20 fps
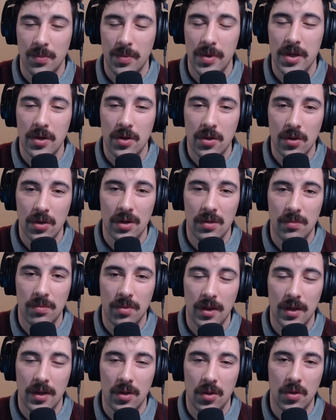I mean, you could,
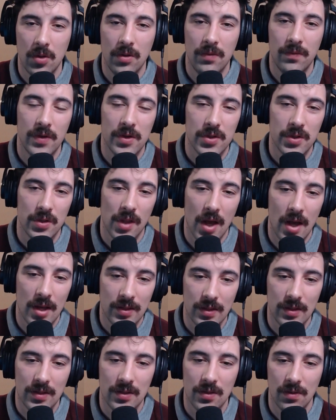but you couldn't
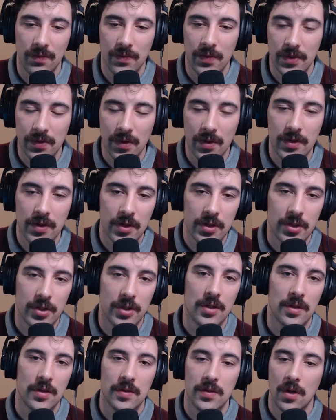visualize it. So
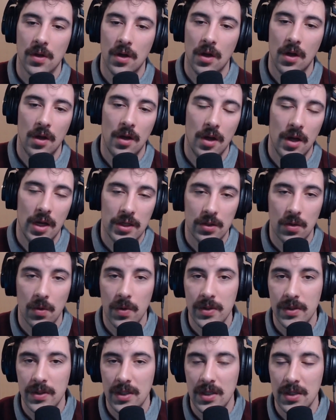visualization is
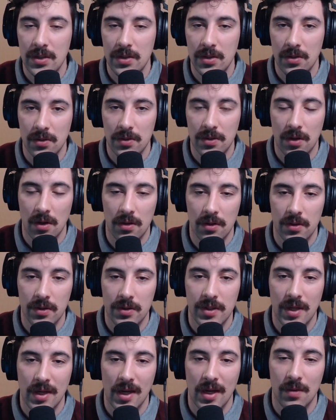always easier to
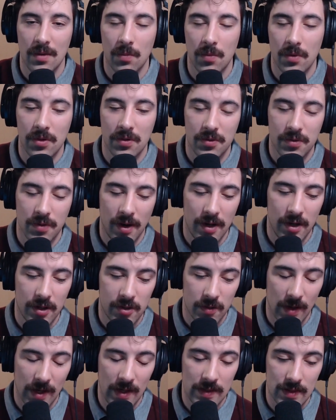understand when you're trying to
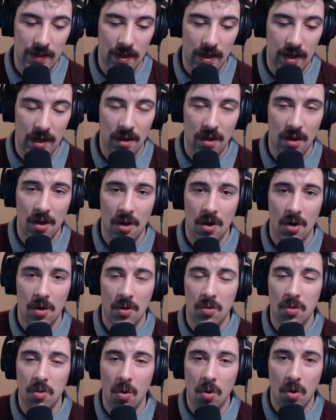translate
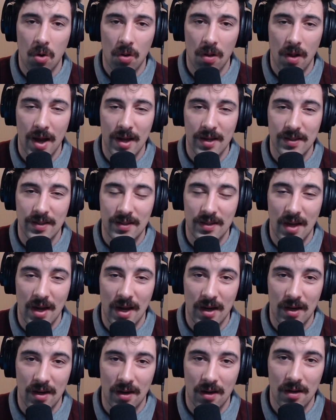localized
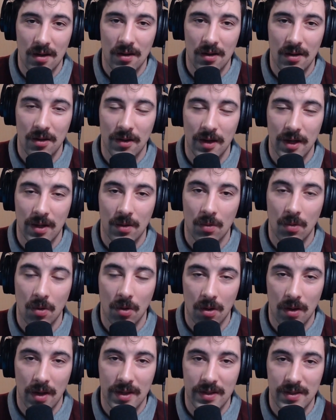data, like
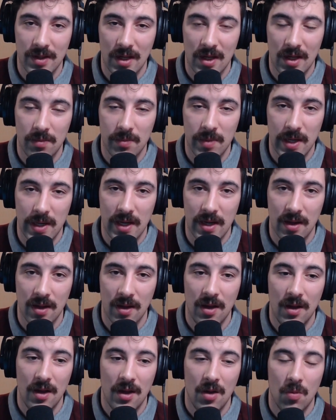localized data meaning
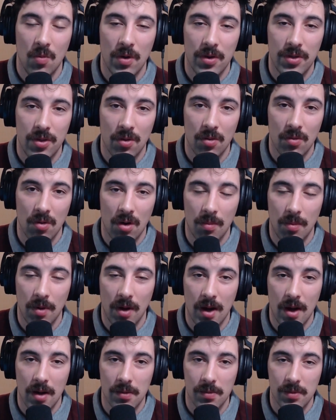what the
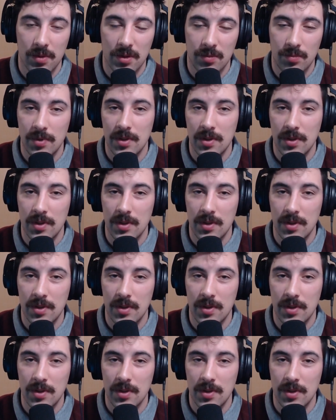robot was